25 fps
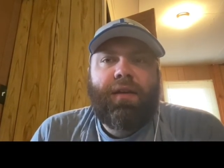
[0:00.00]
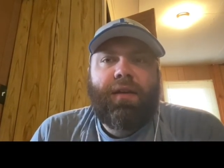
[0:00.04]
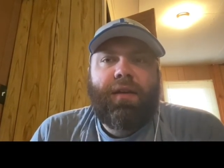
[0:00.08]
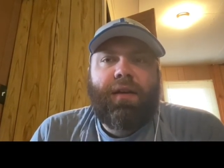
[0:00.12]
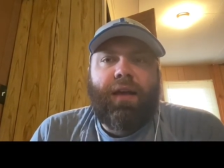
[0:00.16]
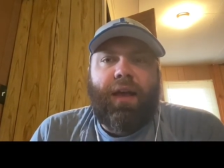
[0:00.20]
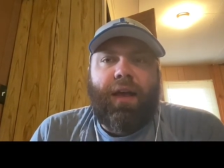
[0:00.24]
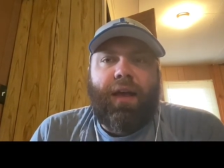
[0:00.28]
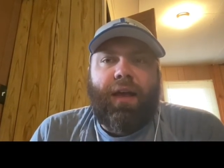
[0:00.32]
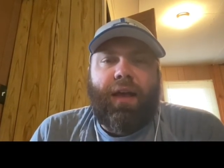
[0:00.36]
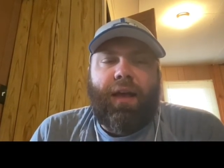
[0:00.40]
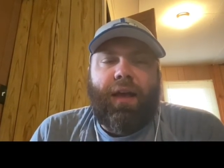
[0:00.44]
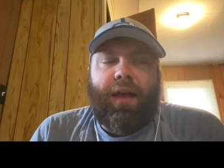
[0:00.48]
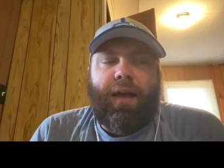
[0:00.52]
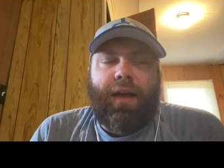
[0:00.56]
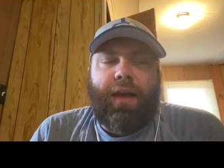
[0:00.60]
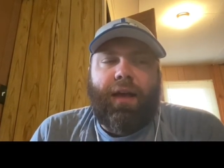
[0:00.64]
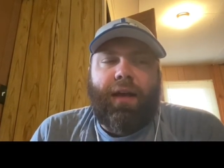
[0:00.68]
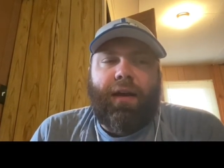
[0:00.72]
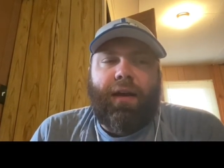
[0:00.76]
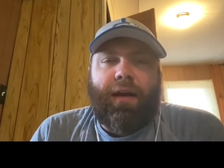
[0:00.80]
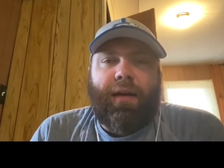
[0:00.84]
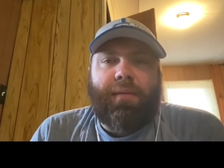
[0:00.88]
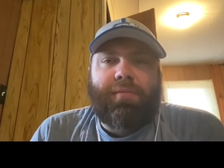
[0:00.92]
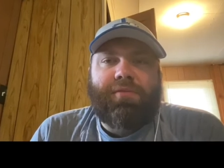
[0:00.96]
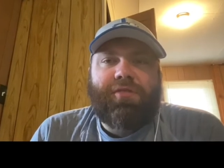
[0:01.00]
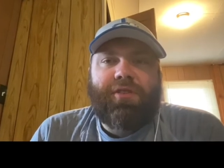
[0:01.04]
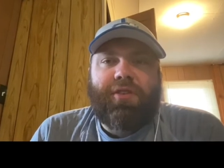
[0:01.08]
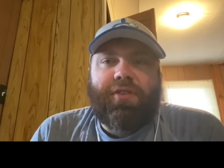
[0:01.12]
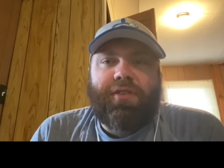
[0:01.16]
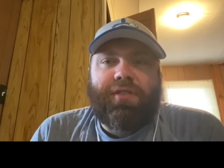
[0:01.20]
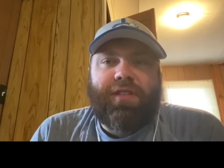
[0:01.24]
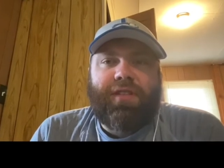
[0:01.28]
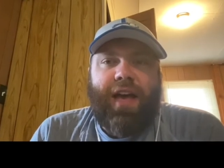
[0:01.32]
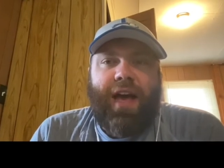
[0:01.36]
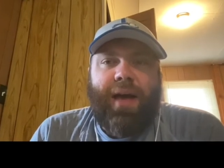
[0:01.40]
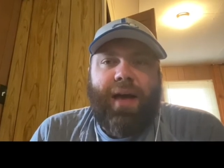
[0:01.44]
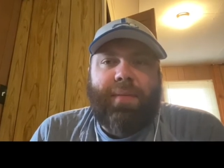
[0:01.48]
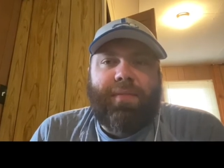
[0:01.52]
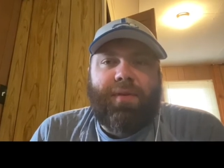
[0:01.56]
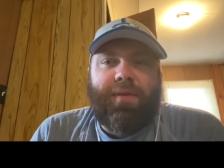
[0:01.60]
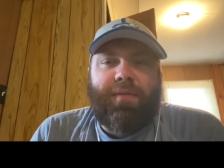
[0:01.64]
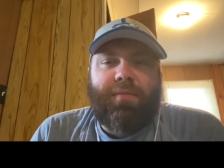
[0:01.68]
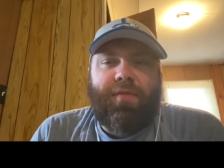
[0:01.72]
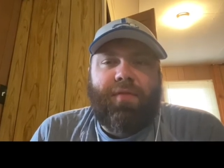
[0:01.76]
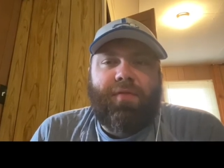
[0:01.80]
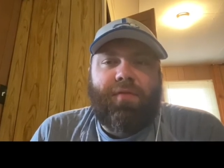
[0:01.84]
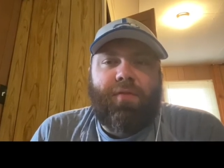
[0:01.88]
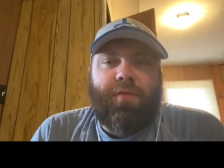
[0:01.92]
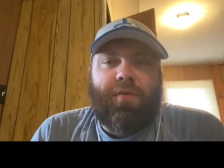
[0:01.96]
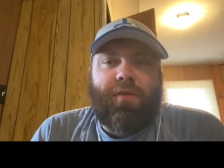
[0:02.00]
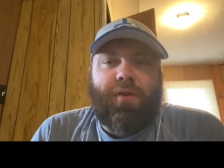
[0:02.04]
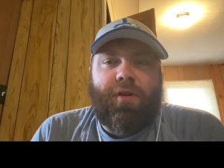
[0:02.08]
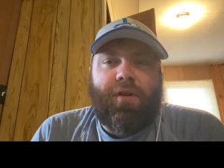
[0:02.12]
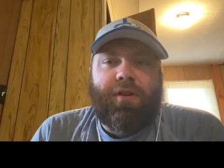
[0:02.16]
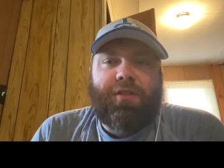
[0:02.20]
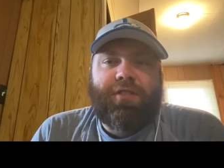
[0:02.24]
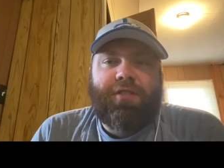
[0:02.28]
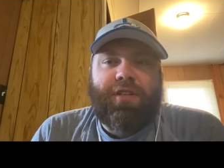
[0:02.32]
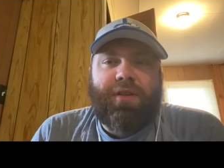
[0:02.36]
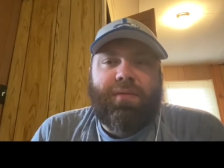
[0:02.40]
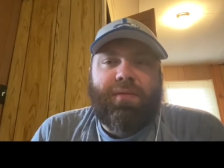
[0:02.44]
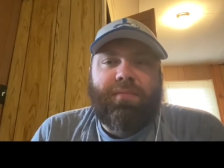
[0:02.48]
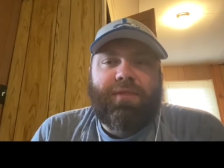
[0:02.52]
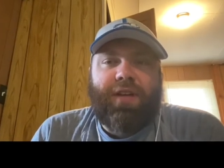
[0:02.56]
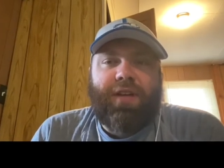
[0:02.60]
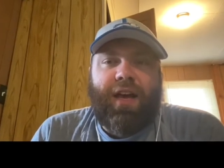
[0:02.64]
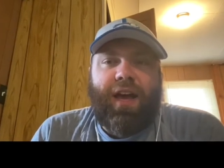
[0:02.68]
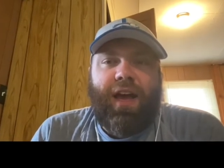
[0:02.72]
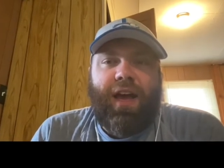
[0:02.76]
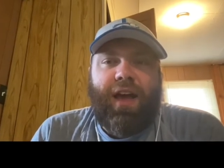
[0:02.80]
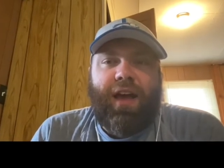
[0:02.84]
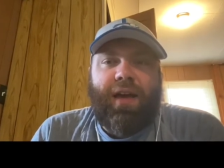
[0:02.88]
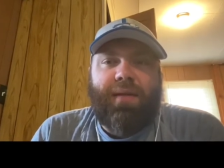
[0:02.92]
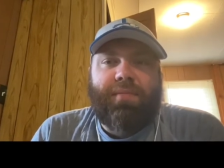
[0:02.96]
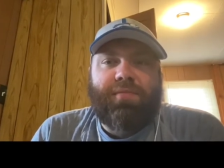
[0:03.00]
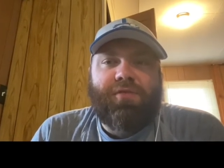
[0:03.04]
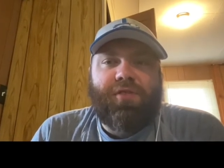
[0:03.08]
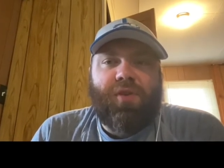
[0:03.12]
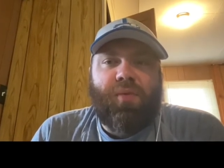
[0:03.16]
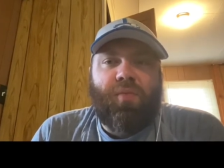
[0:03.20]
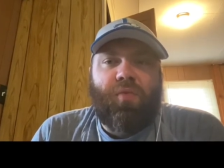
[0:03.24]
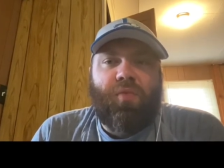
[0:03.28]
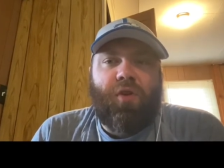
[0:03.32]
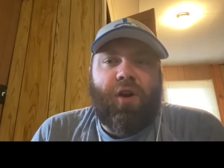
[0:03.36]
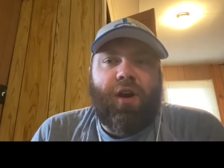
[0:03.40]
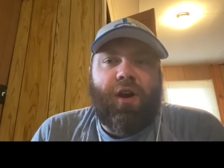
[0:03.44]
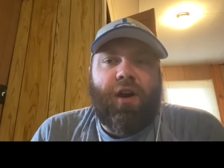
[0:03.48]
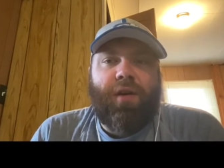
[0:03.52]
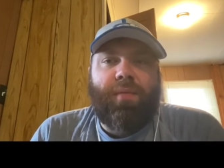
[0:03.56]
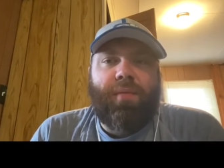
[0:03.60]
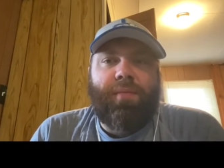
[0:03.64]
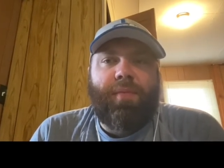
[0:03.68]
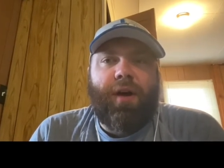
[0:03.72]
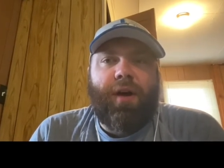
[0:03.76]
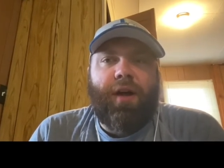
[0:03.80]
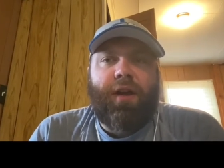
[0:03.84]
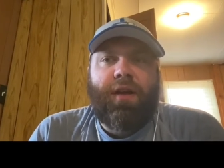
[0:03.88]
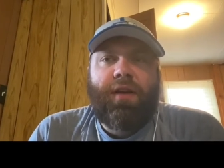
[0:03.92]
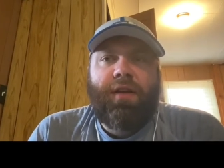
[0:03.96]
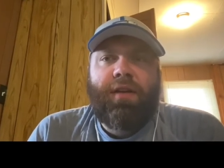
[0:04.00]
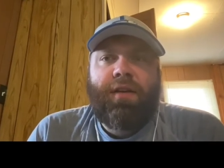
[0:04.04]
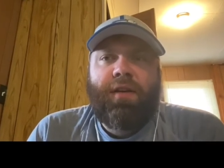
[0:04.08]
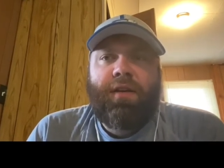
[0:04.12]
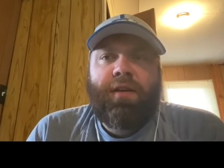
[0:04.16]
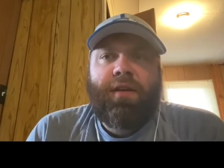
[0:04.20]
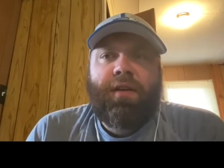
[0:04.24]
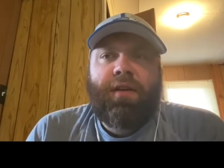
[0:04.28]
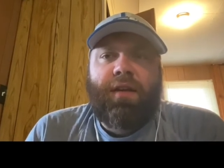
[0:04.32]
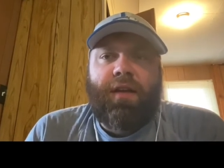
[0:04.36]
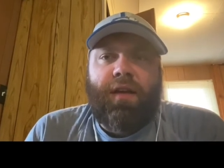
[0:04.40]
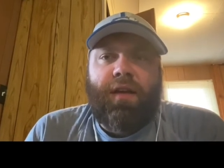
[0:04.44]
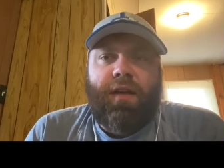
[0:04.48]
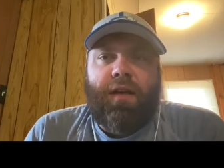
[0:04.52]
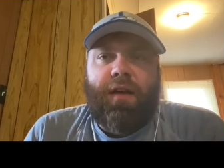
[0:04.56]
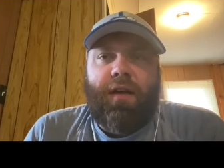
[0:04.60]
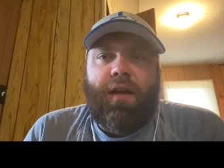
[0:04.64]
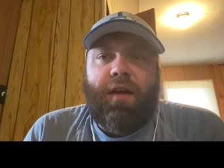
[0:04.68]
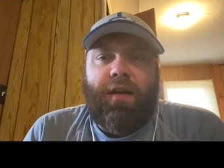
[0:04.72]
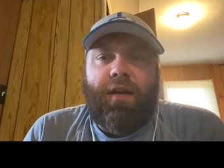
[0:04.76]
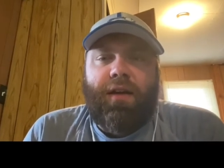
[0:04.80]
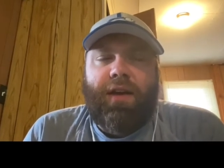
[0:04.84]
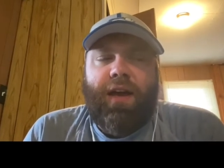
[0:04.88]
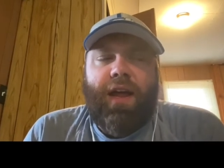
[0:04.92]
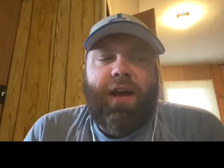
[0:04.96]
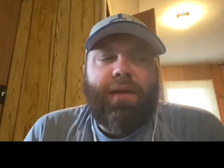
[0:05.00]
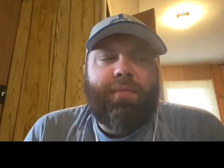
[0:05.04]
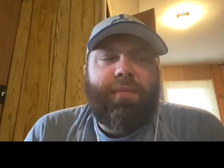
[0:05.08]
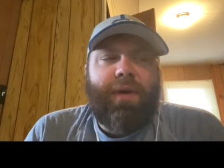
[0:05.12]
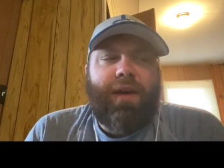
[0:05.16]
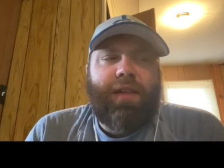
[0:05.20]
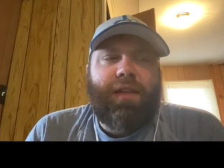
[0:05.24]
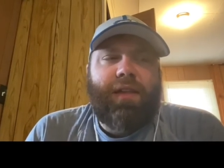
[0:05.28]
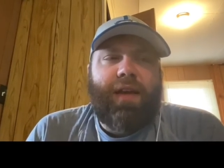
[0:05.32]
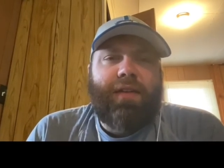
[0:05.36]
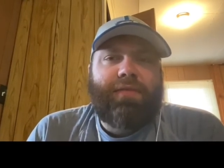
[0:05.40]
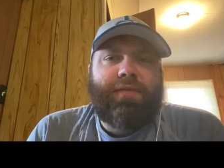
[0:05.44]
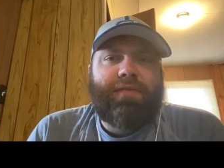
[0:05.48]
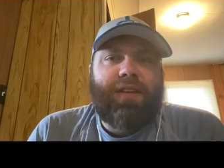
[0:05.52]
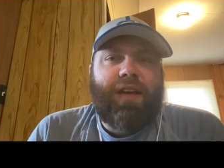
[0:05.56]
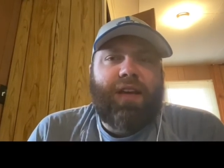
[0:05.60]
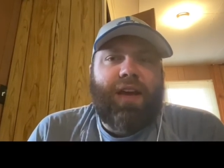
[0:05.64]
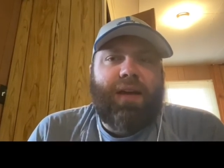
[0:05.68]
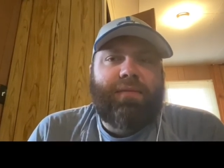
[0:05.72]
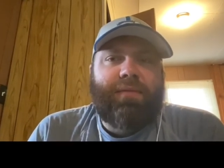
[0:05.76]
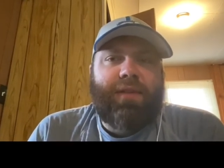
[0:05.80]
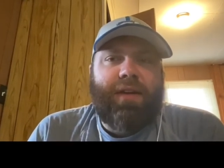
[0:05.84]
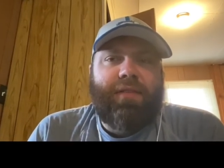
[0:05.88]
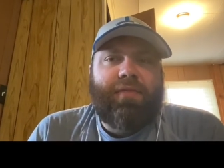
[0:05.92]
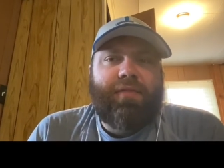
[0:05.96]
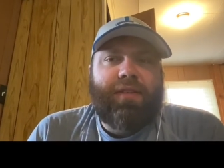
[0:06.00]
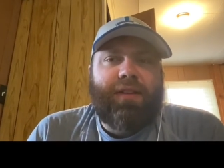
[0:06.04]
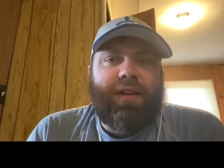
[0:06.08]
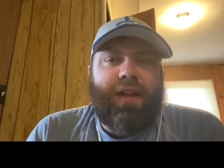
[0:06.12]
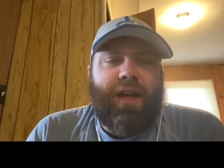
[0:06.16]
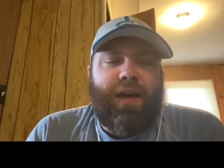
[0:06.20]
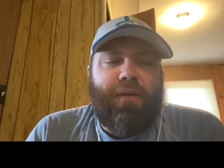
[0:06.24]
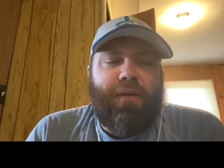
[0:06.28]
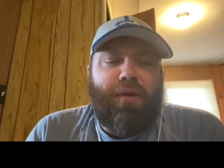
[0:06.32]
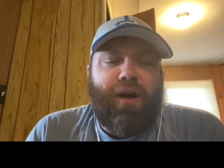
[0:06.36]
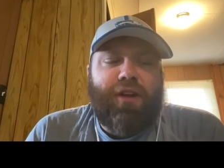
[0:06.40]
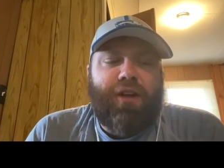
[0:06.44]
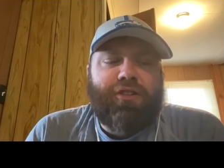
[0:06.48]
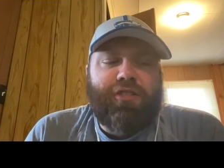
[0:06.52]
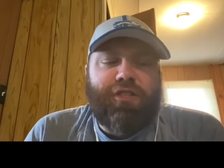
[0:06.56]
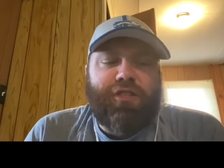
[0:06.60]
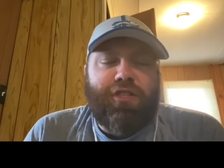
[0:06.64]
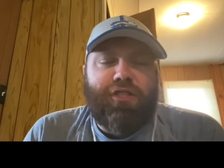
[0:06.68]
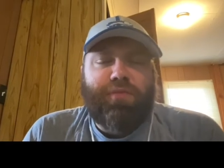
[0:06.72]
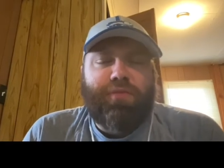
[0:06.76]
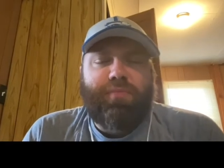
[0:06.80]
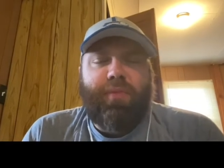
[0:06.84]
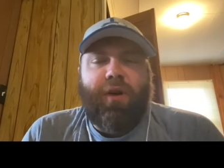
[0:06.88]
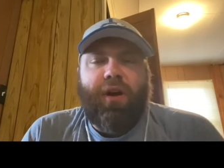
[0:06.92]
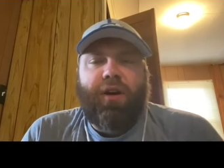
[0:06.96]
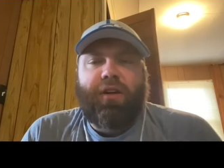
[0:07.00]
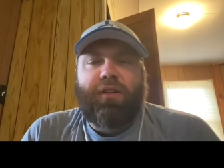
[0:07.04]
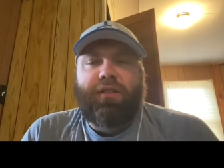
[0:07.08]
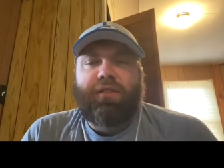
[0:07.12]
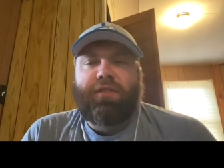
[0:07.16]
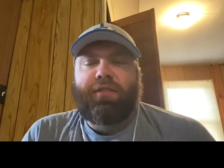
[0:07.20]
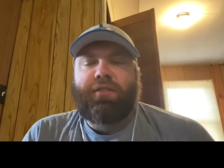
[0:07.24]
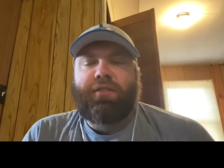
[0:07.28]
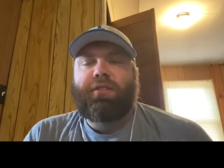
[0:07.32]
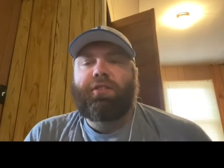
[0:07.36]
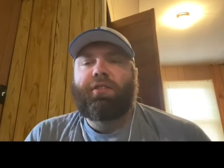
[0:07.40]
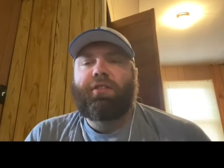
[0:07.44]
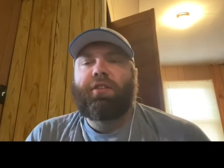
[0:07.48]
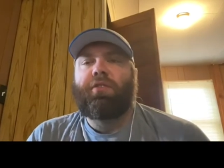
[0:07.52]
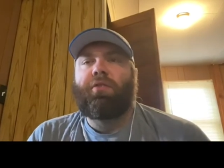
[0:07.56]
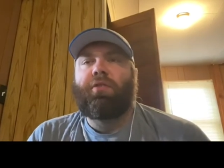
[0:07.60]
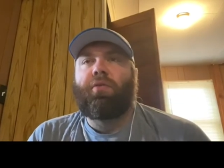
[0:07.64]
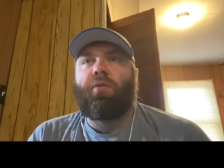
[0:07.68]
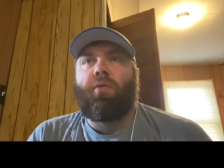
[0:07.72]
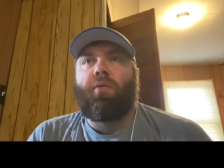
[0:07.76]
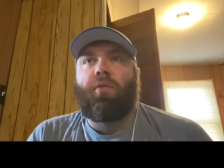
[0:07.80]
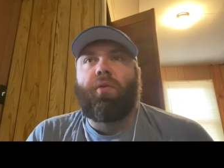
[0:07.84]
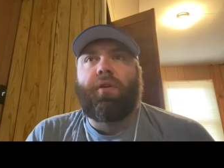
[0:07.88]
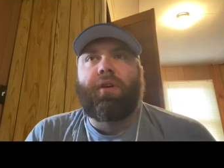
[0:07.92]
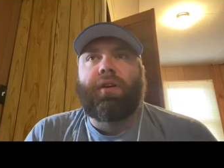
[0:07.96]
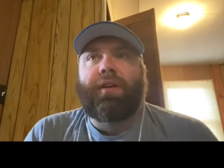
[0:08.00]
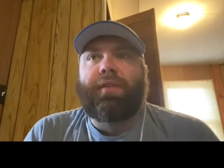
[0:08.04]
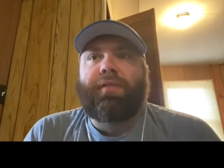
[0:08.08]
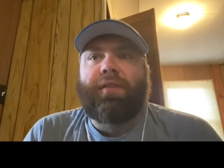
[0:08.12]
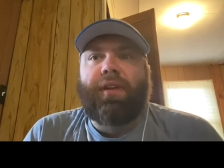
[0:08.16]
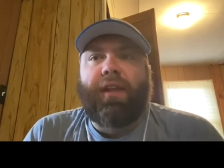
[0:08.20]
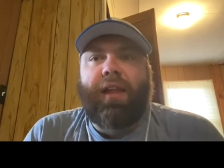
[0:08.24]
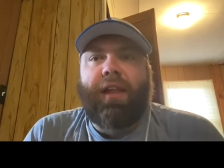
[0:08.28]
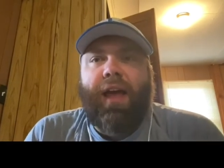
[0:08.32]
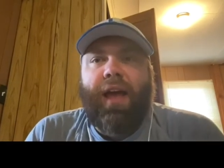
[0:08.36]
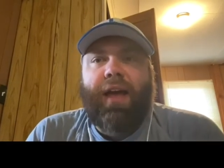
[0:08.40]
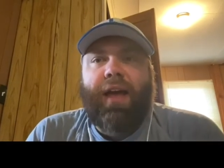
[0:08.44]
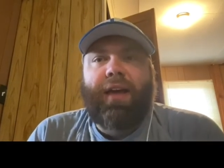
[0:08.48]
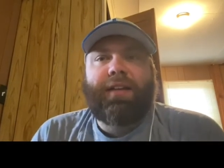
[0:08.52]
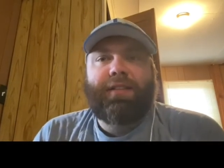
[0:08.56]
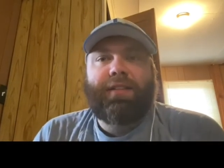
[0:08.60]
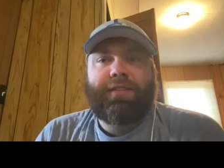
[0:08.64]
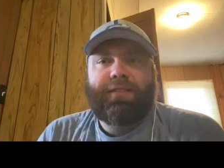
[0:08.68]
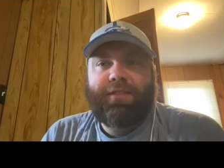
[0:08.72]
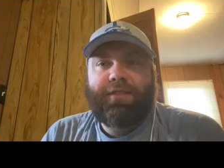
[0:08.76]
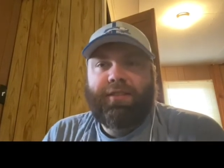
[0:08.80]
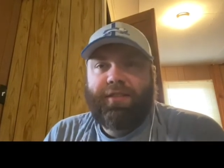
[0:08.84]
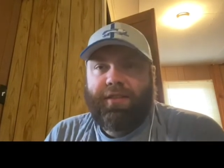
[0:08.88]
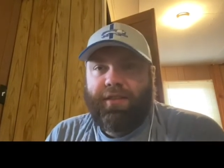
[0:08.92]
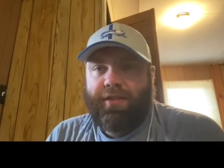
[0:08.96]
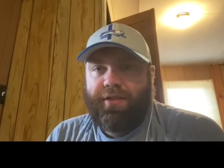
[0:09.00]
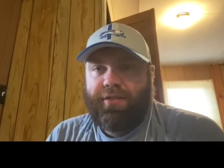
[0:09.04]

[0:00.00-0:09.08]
And I'm sure it's happened before sometime, somewhere, but not in my lifetime. Definitely not watching the Spartans or even Lions.